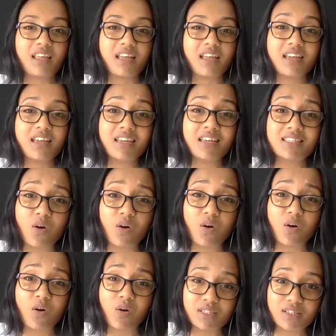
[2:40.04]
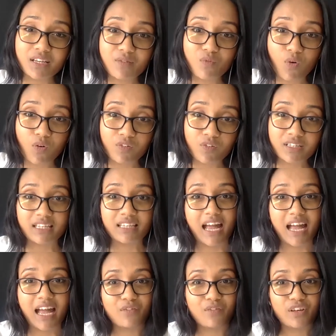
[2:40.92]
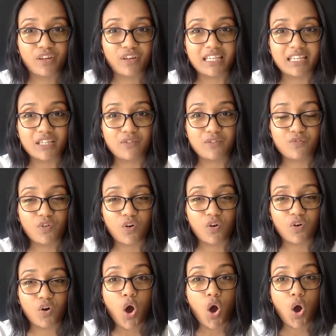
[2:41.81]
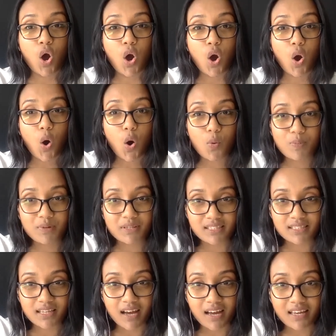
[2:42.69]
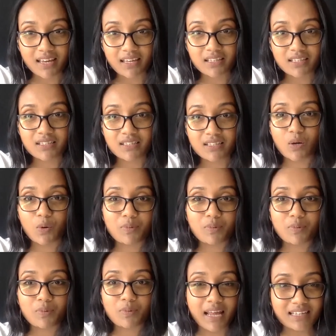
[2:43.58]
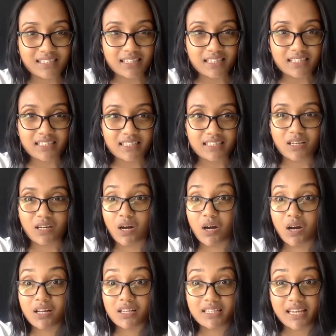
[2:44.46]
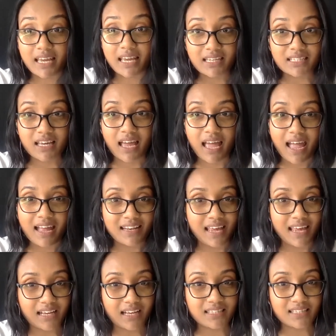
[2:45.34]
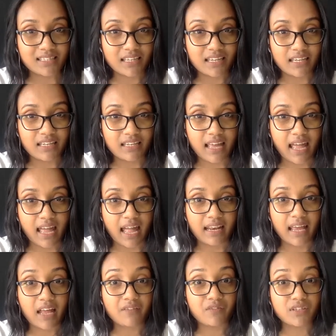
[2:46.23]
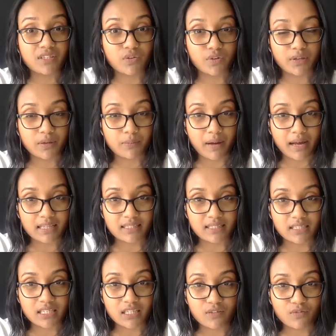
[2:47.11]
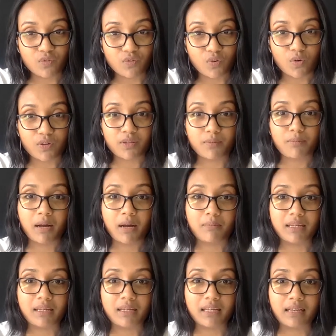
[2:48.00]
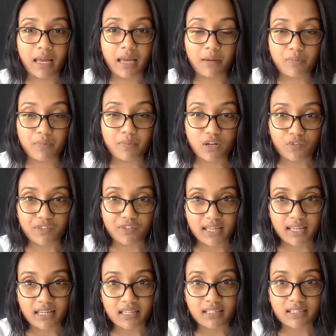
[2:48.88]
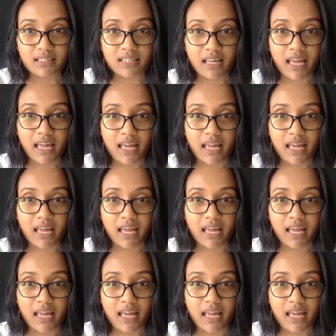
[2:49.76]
He is also involved in advocating for open science, open access data, and acts in an advisory capacity for the Public Library of Science.